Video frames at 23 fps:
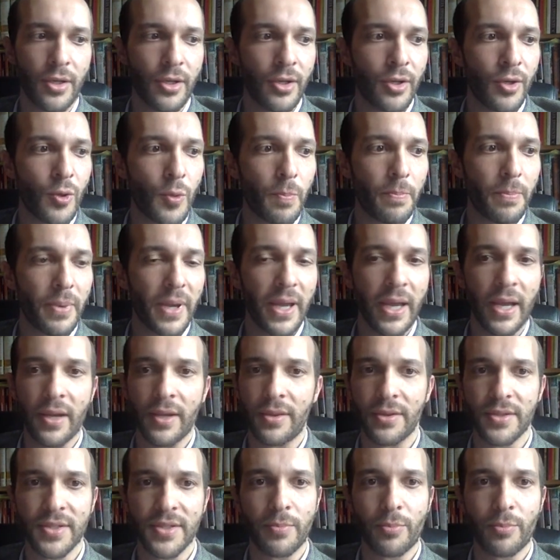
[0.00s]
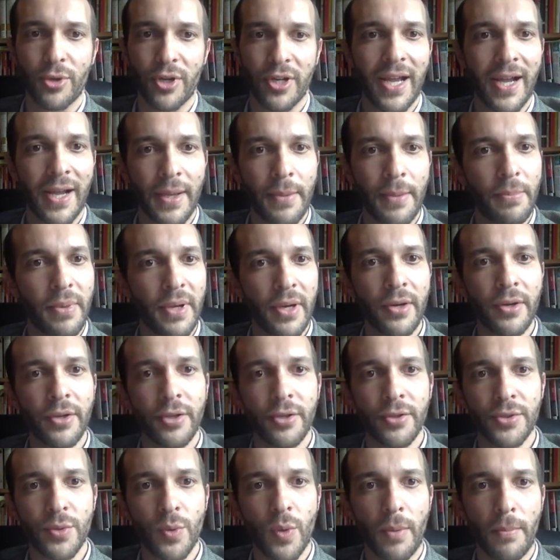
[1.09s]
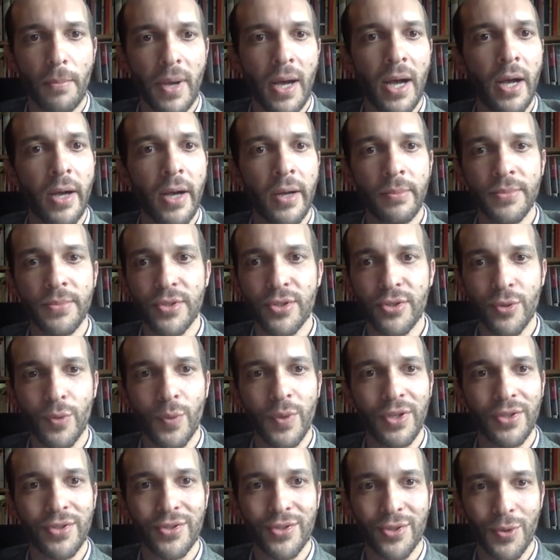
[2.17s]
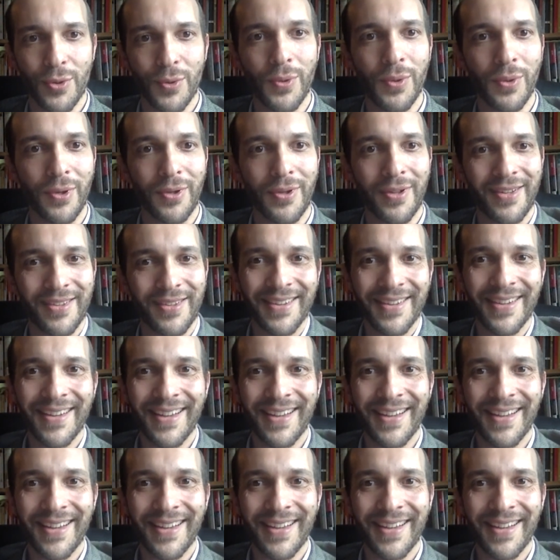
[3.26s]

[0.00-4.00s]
you know, there's a pretty high barrier to a mom suing a school,